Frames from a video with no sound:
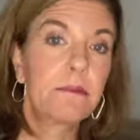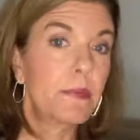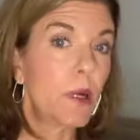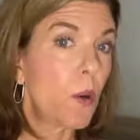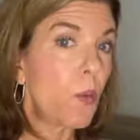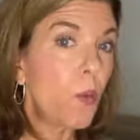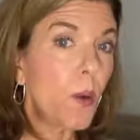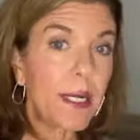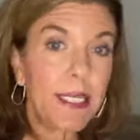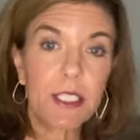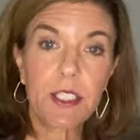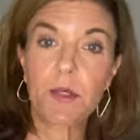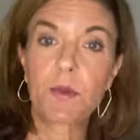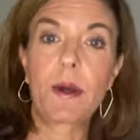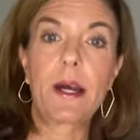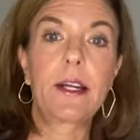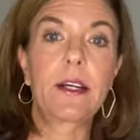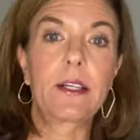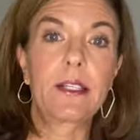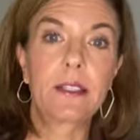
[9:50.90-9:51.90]
a white
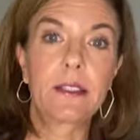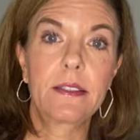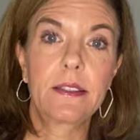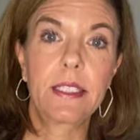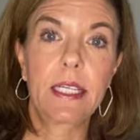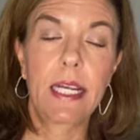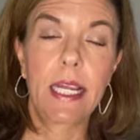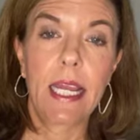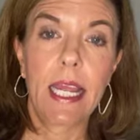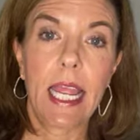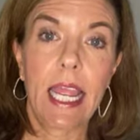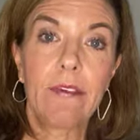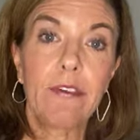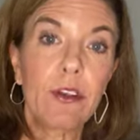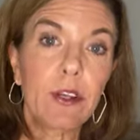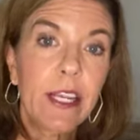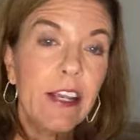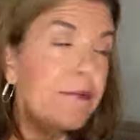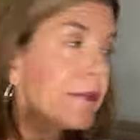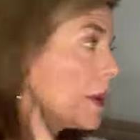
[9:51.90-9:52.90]
sweater. If you
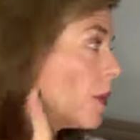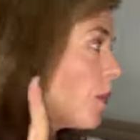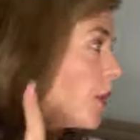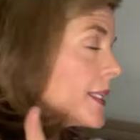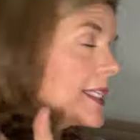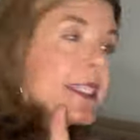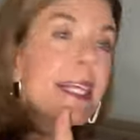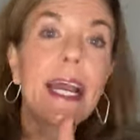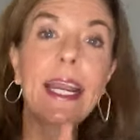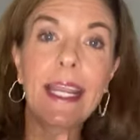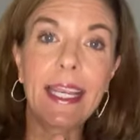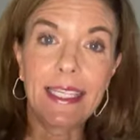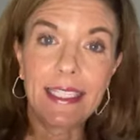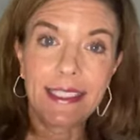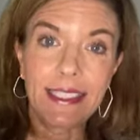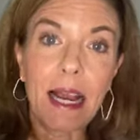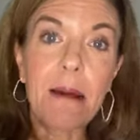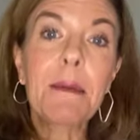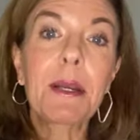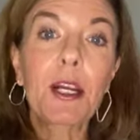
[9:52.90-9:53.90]
give me one second,
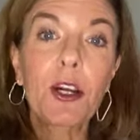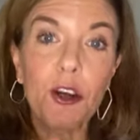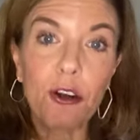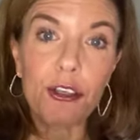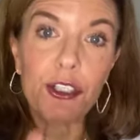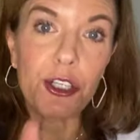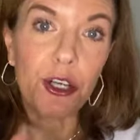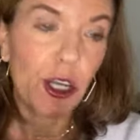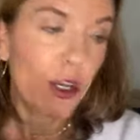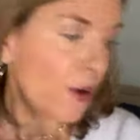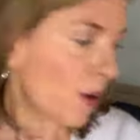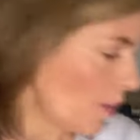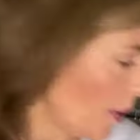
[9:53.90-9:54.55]
I'm gonna go show you a